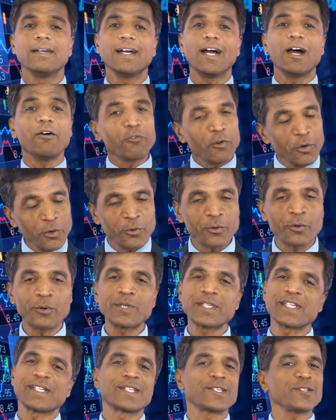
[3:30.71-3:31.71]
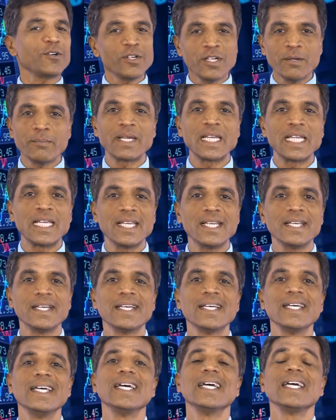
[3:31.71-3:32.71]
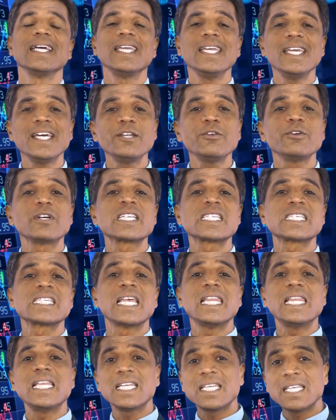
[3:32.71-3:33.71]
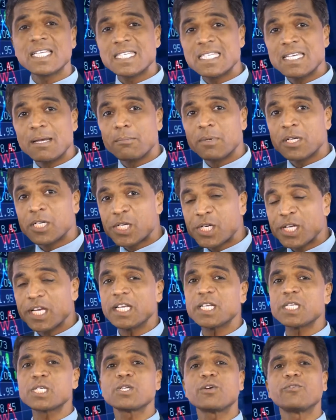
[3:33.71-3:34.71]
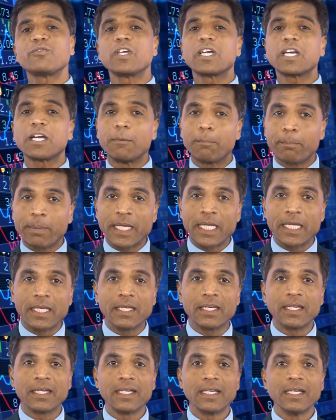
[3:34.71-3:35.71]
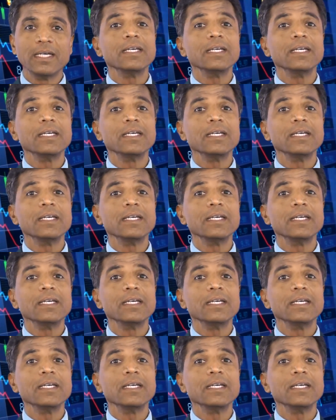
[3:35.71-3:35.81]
Of course, it's not a money. Here you are selling some shares of the company.